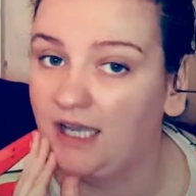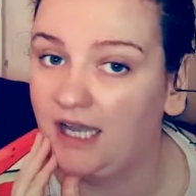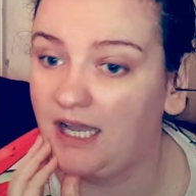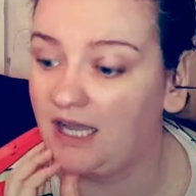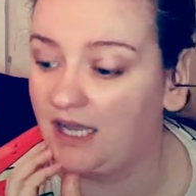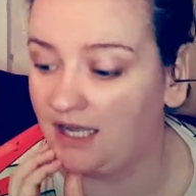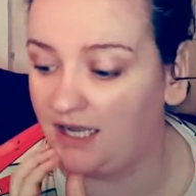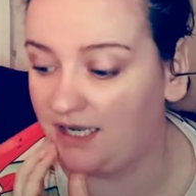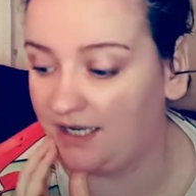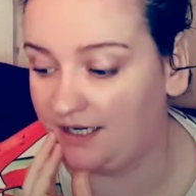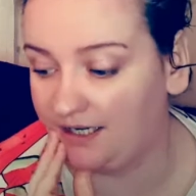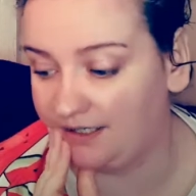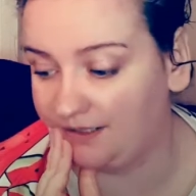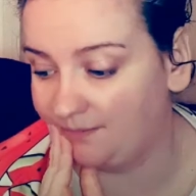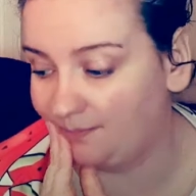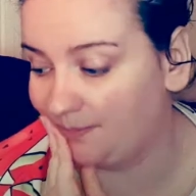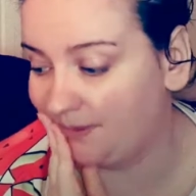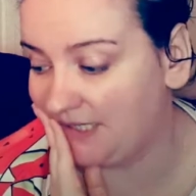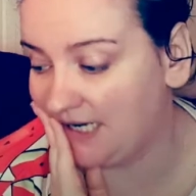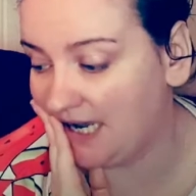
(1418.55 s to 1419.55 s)

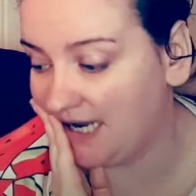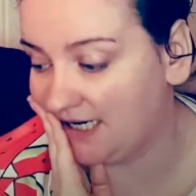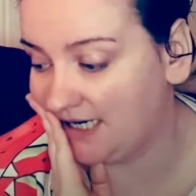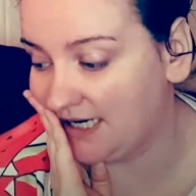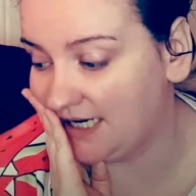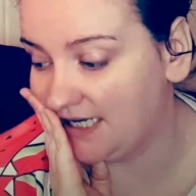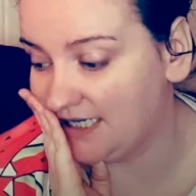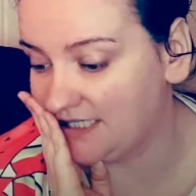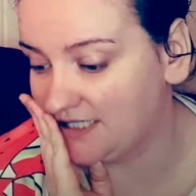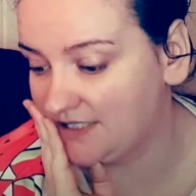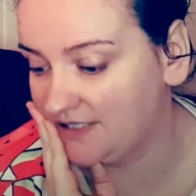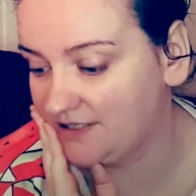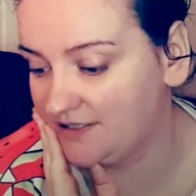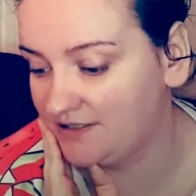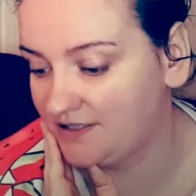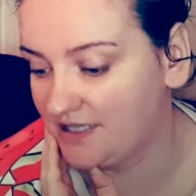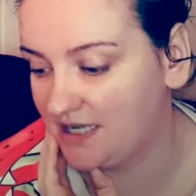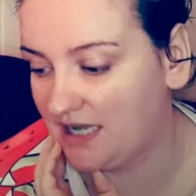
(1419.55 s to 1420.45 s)
Bananas,